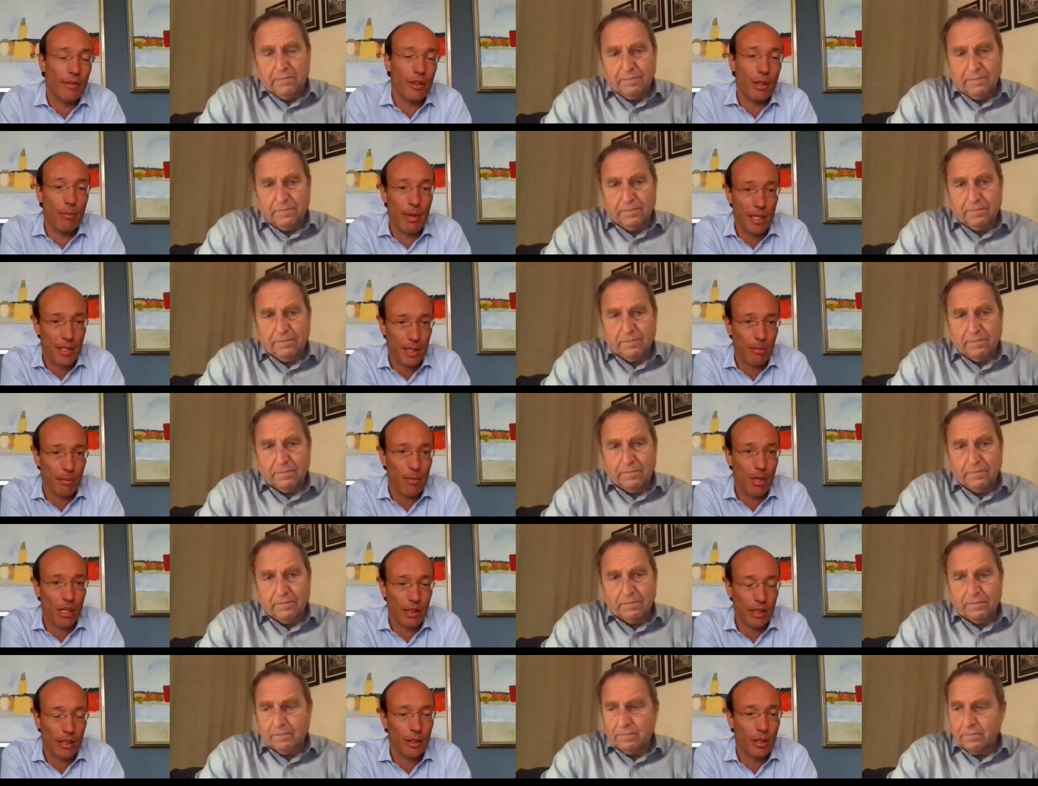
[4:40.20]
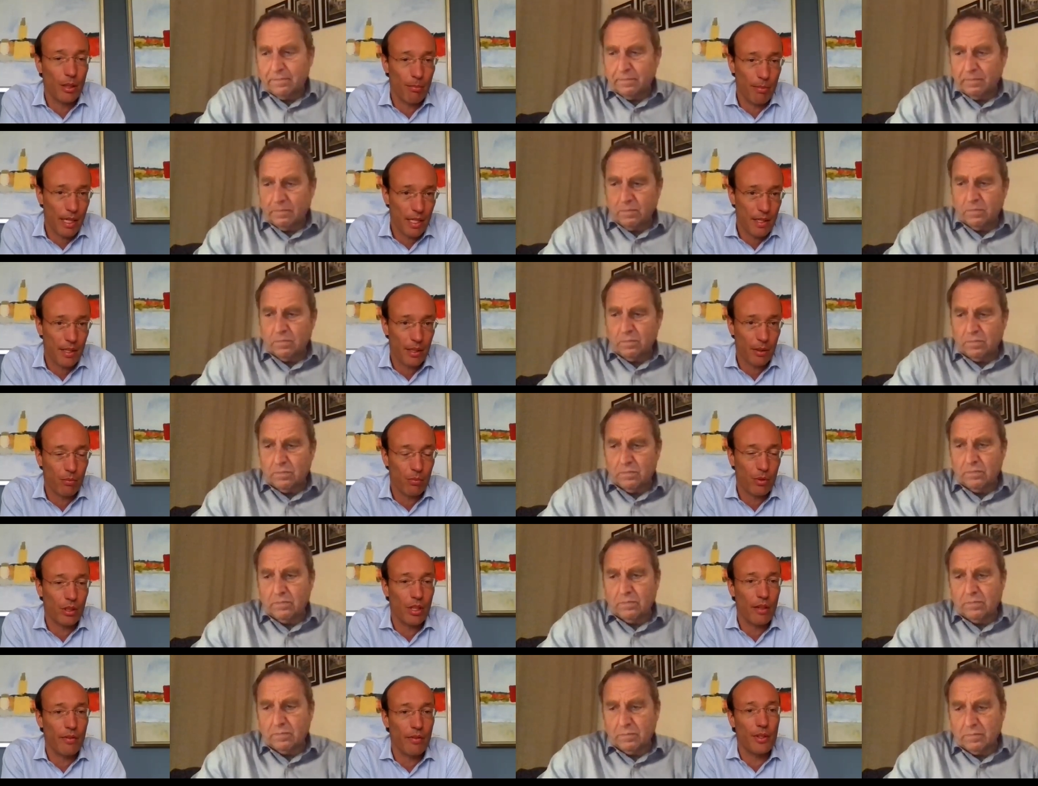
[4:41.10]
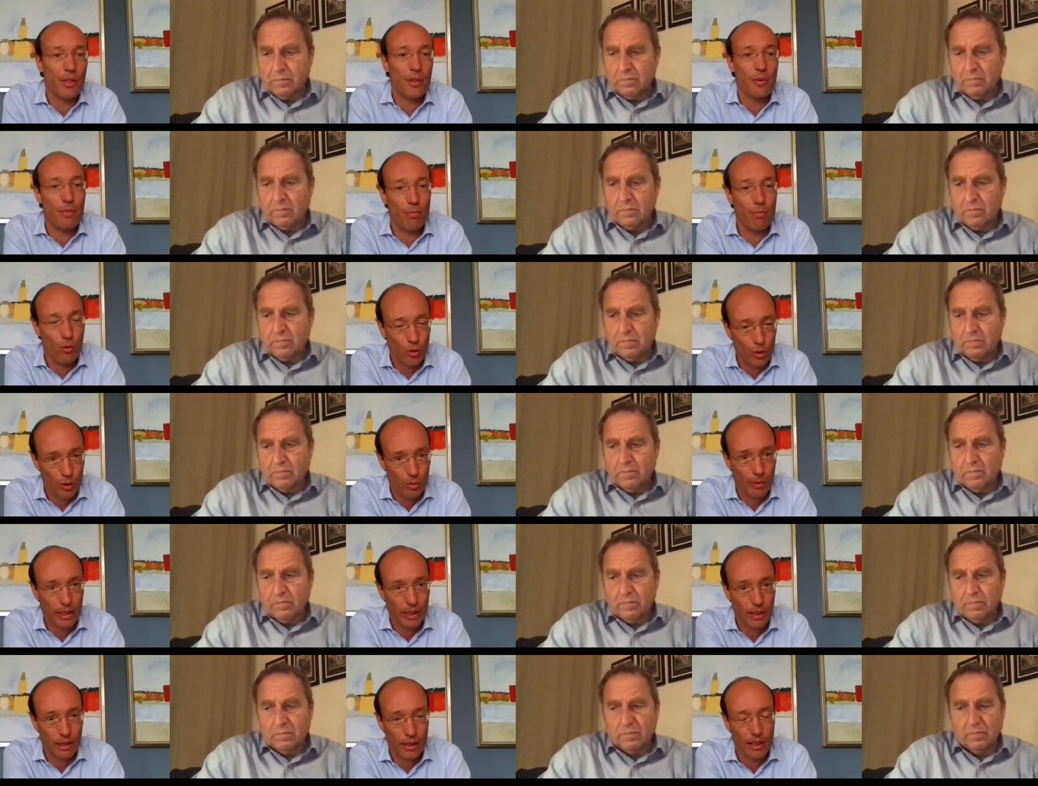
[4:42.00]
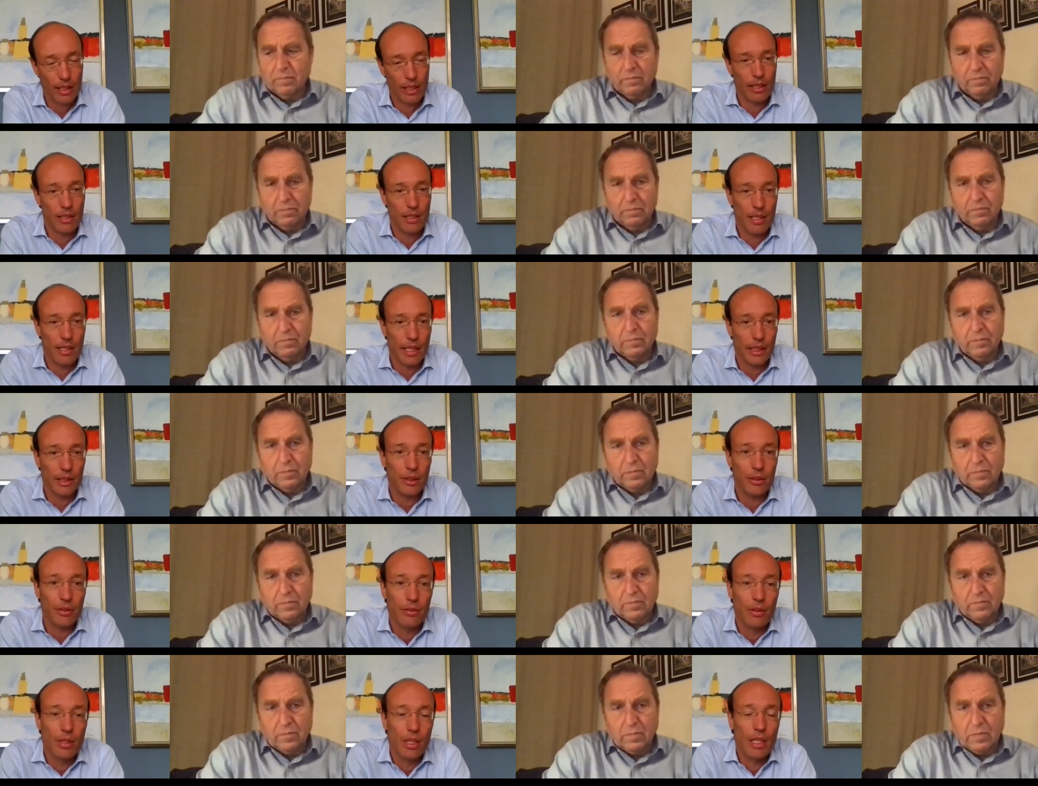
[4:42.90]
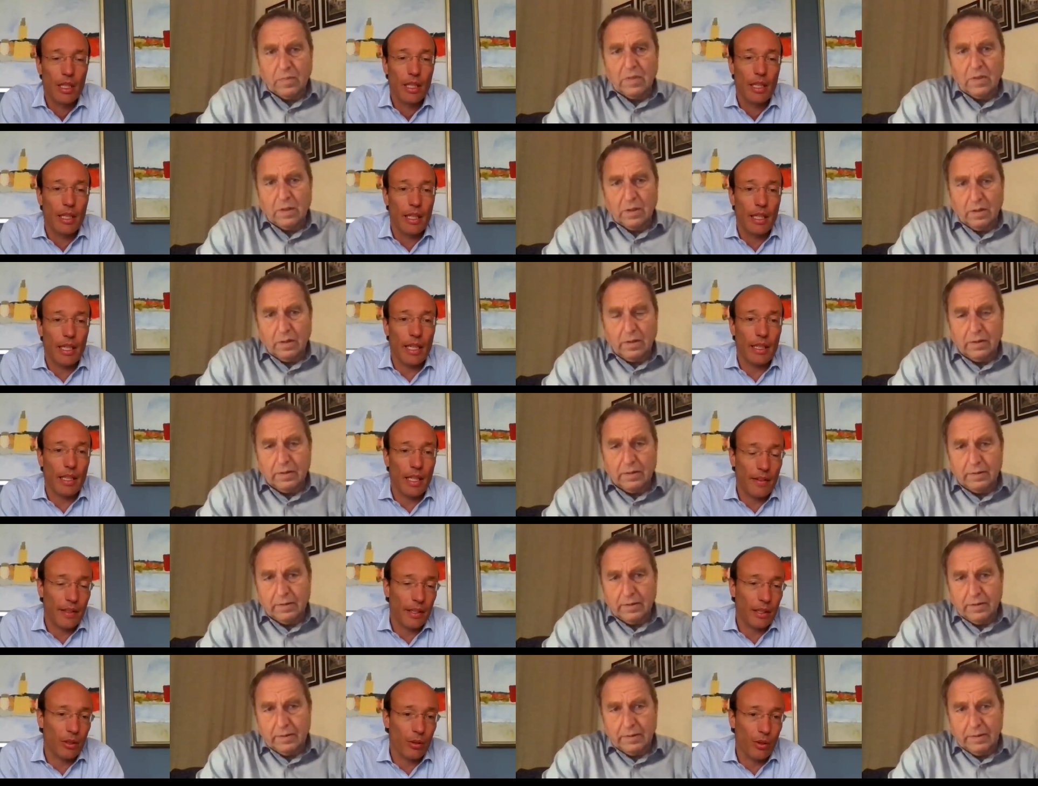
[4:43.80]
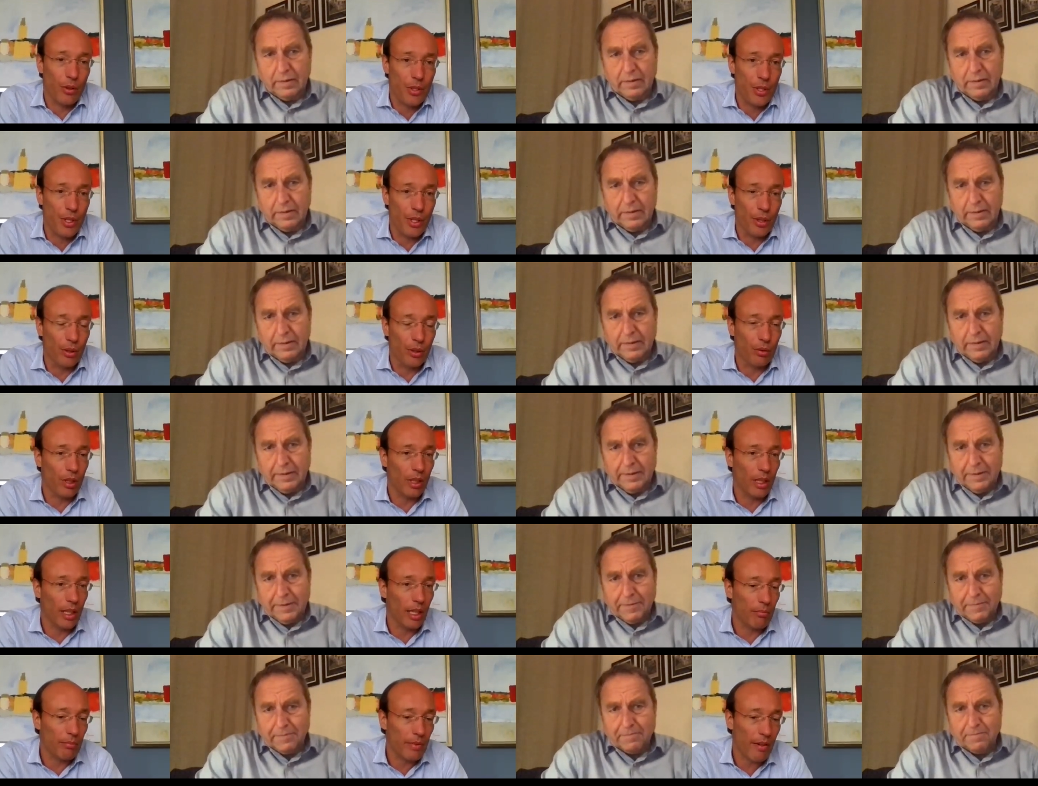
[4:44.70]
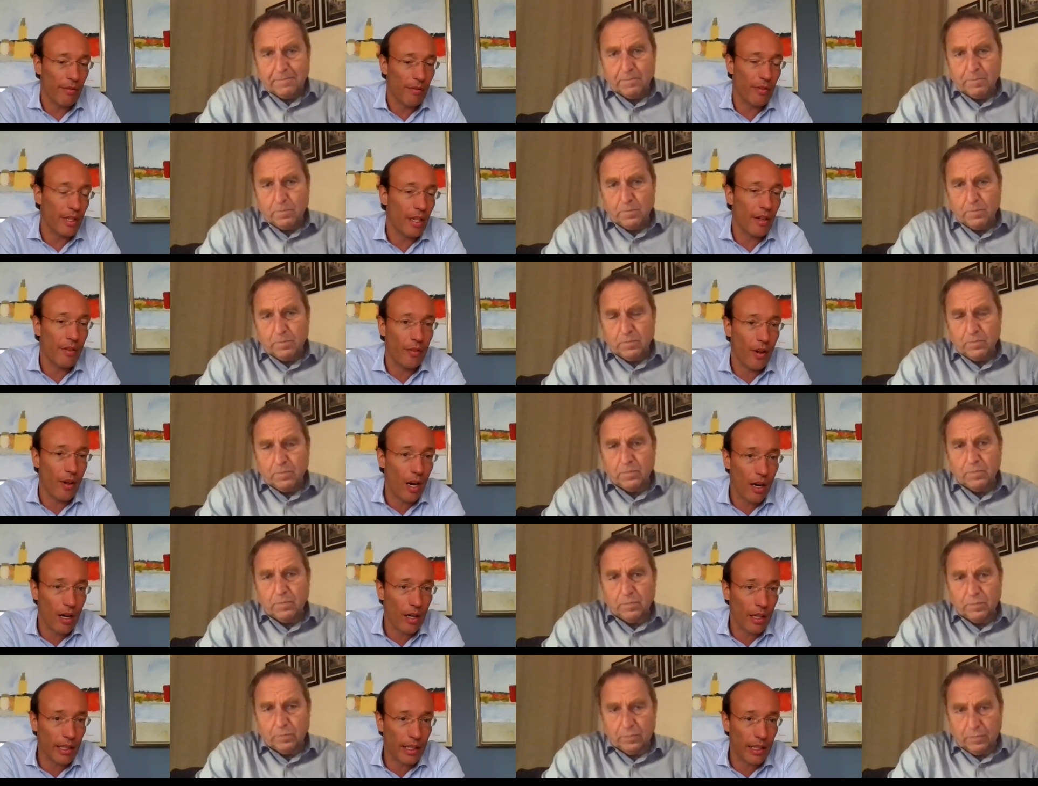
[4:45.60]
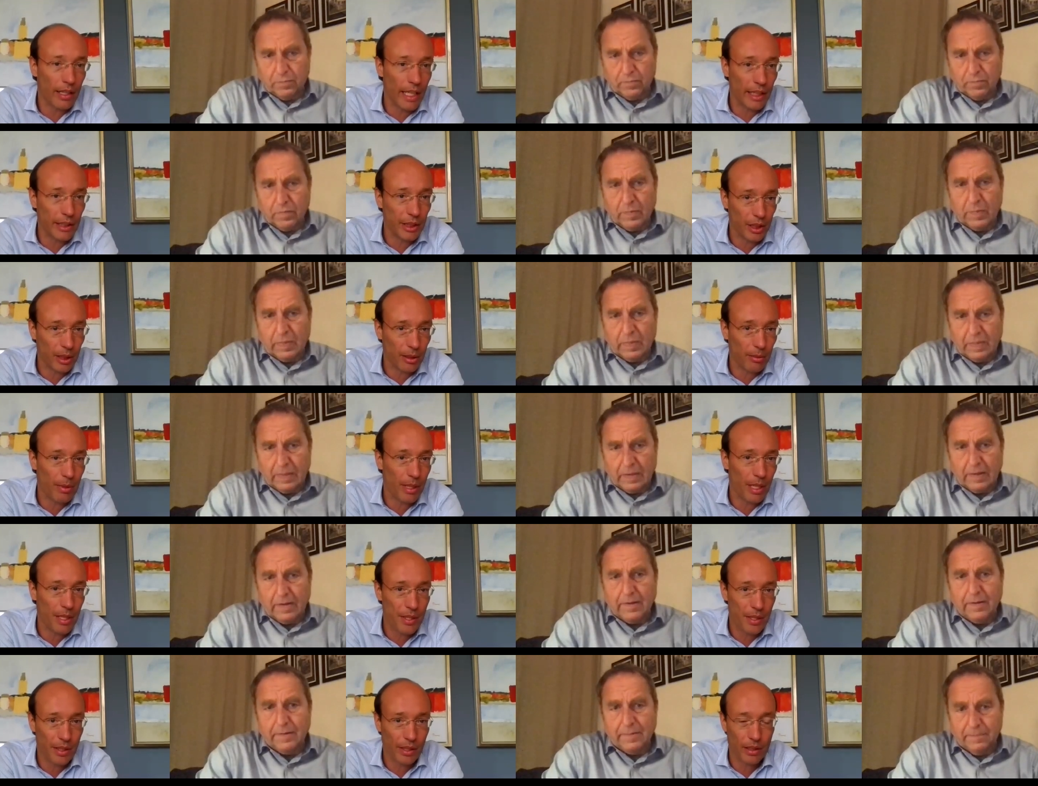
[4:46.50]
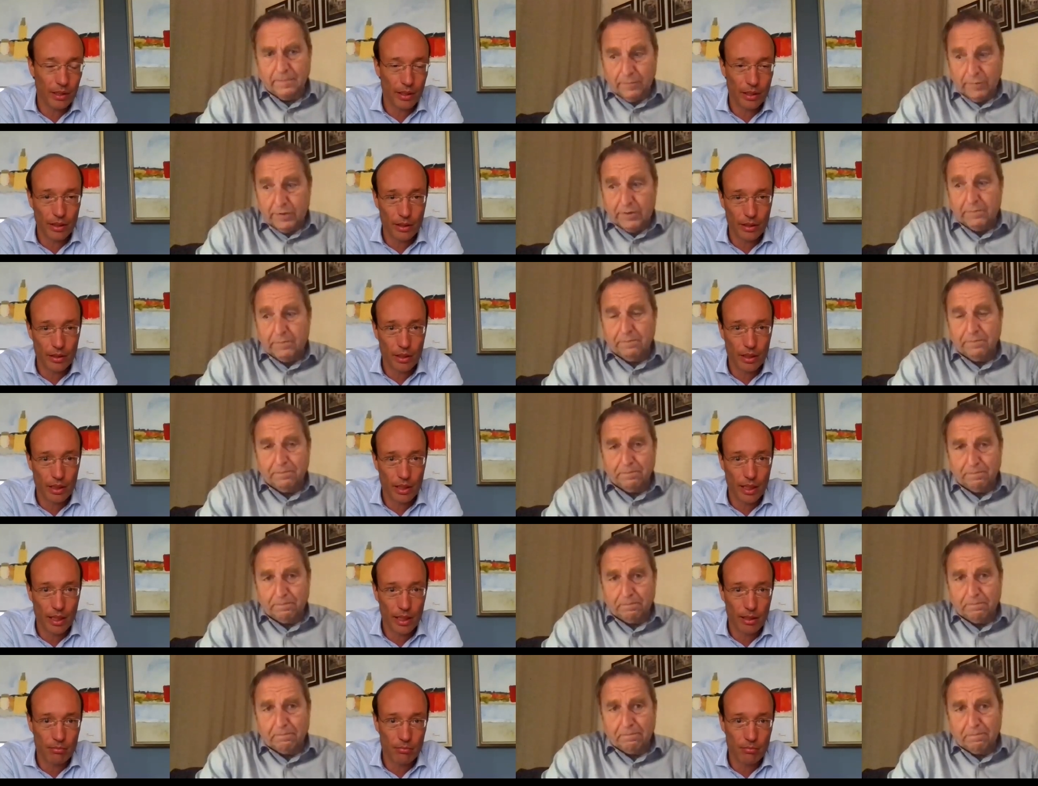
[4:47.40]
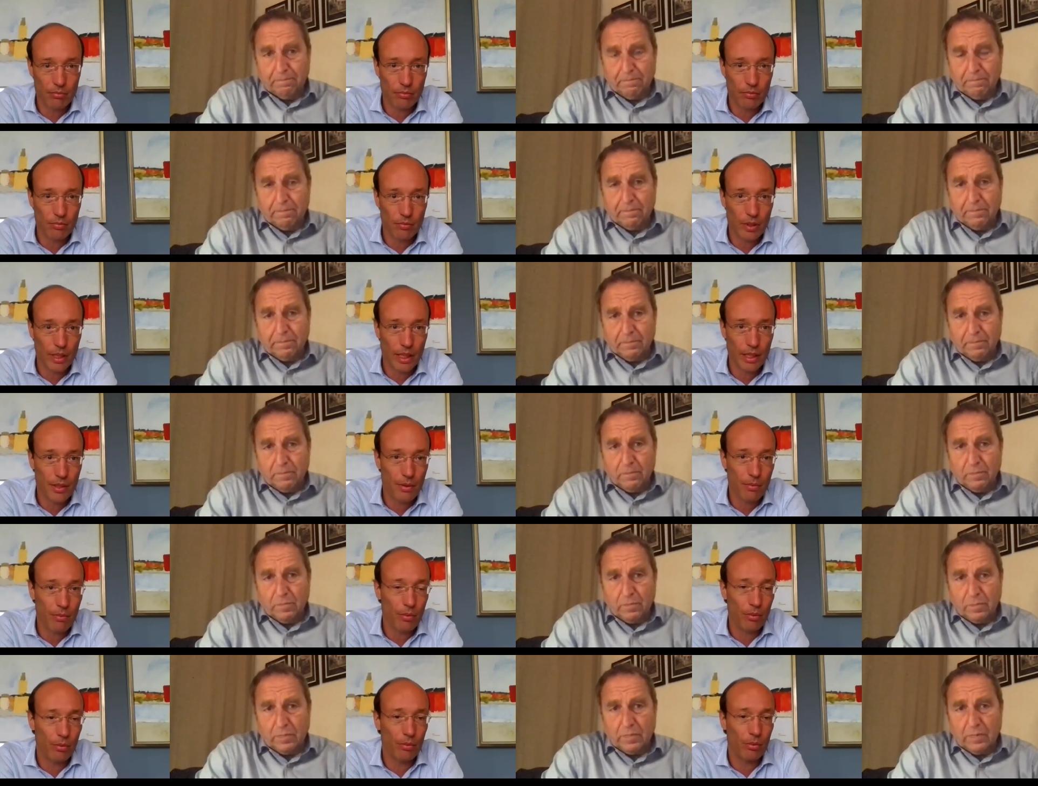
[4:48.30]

Speaker 1: you have a domestic market, domestic recovers more quickly than international, and I think also um, yeah, VFR and leisure basically um, right